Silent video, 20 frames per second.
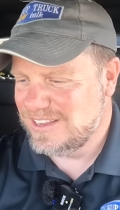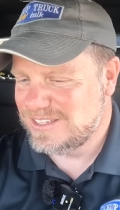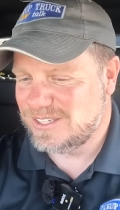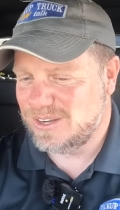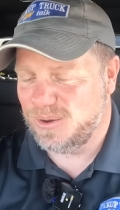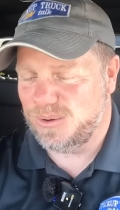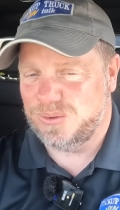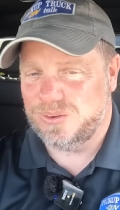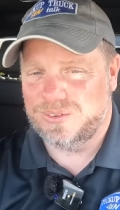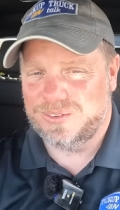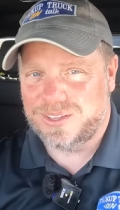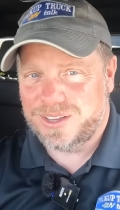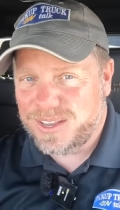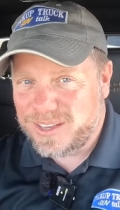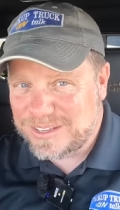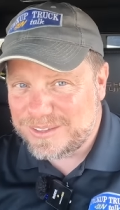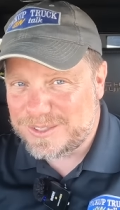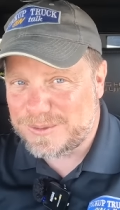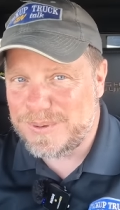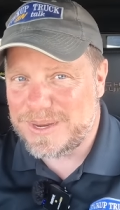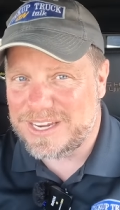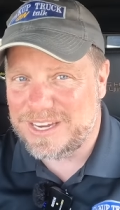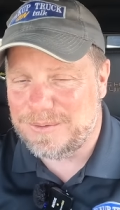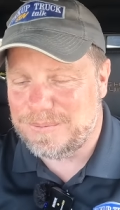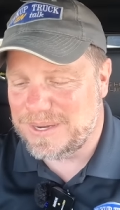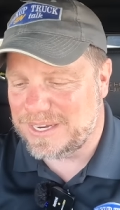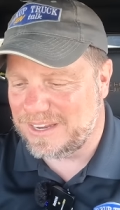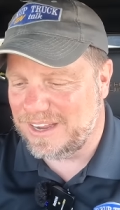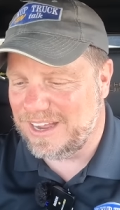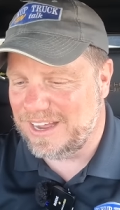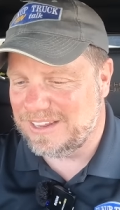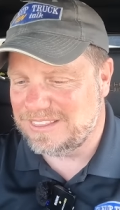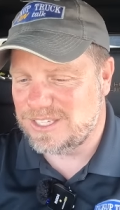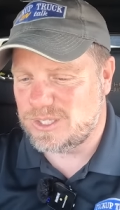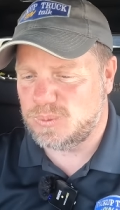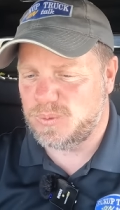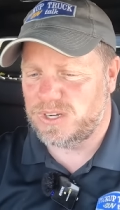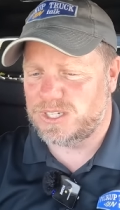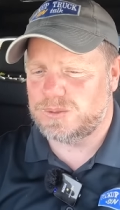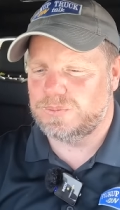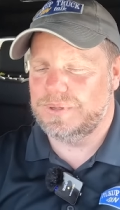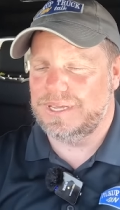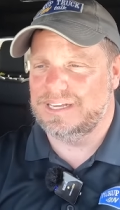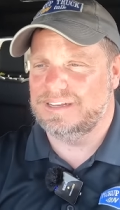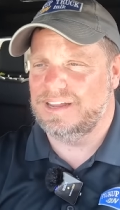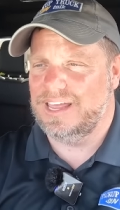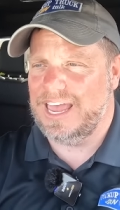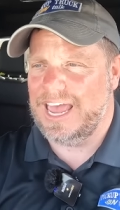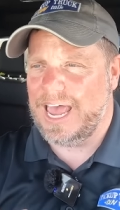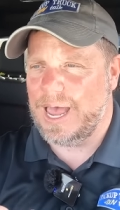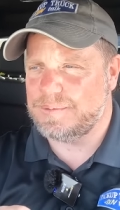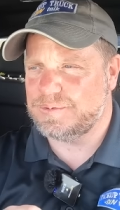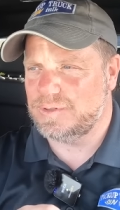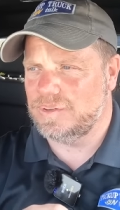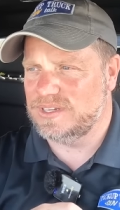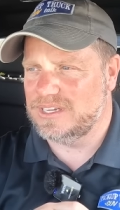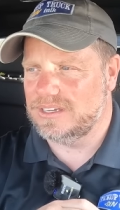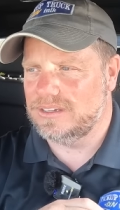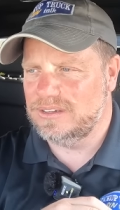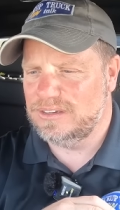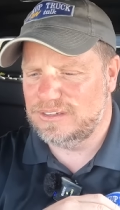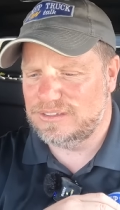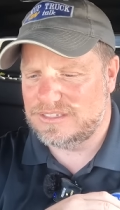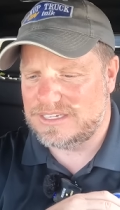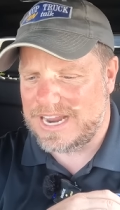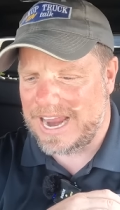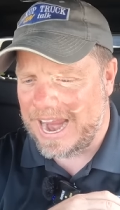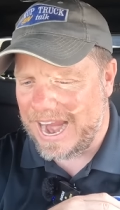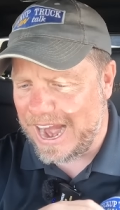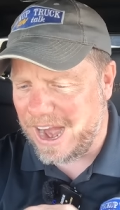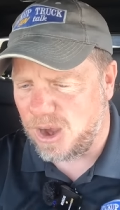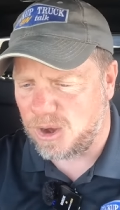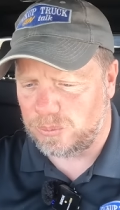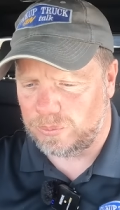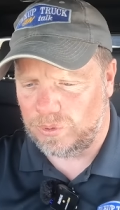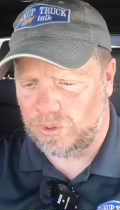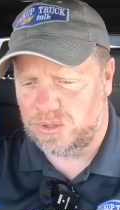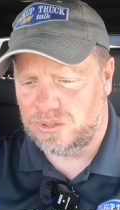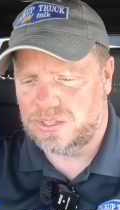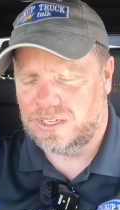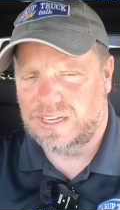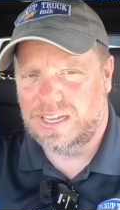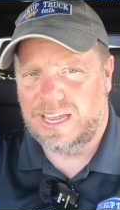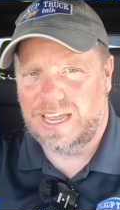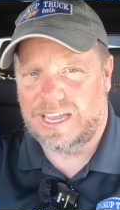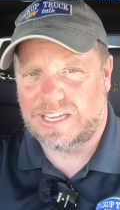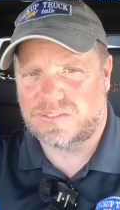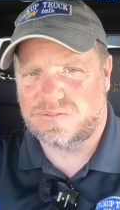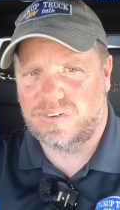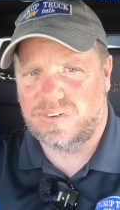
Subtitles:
So speaking of being hot, this winter's been absolutely terrible as